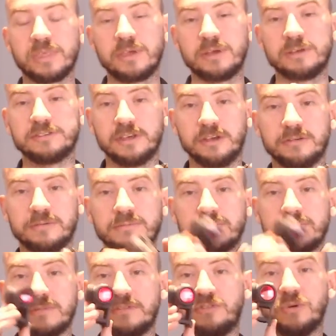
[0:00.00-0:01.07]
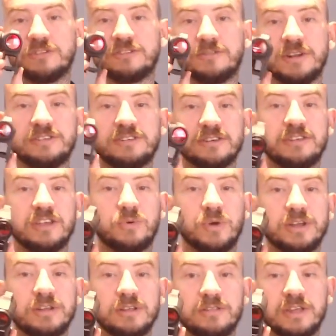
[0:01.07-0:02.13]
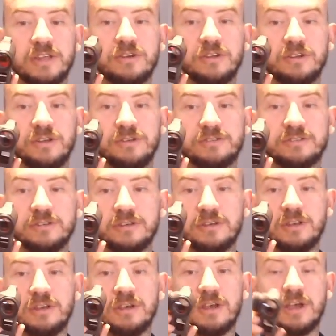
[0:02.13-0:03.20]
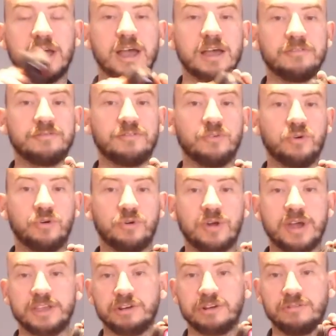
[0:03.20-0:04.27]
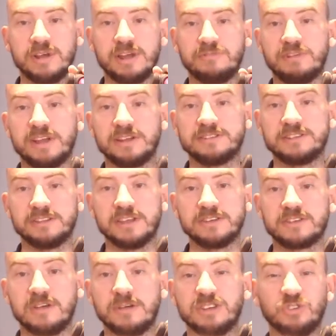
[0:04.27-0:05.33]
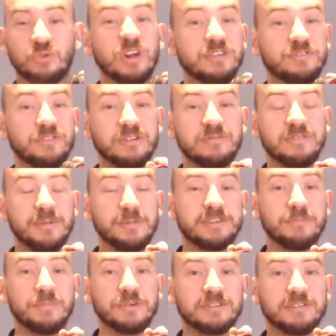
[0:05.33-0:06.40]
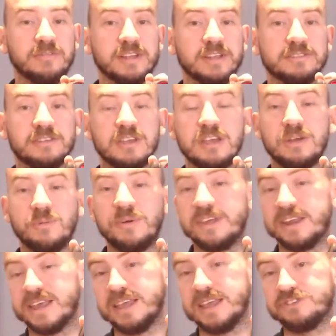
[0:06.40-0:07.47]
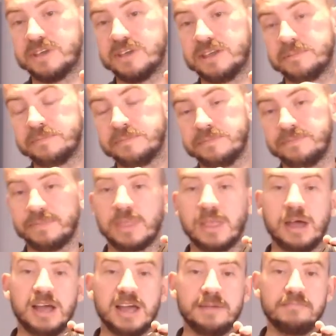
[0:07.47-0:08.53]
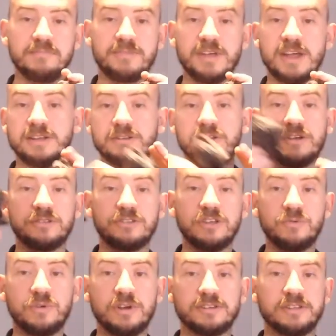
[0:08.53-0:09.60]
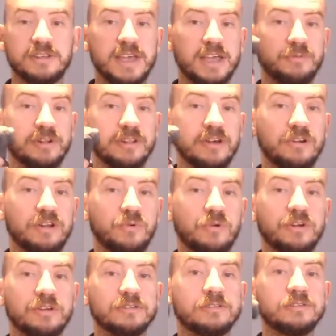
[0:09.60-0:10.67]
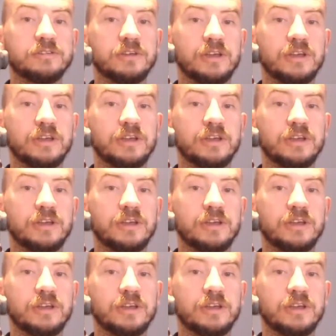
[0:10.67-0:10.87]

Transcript: So if you want something at 60 quid that you can use for your regular Sunday skirmish or even limited milsim events with an AEG, then you could do worse than getting one of the Holy Warriors.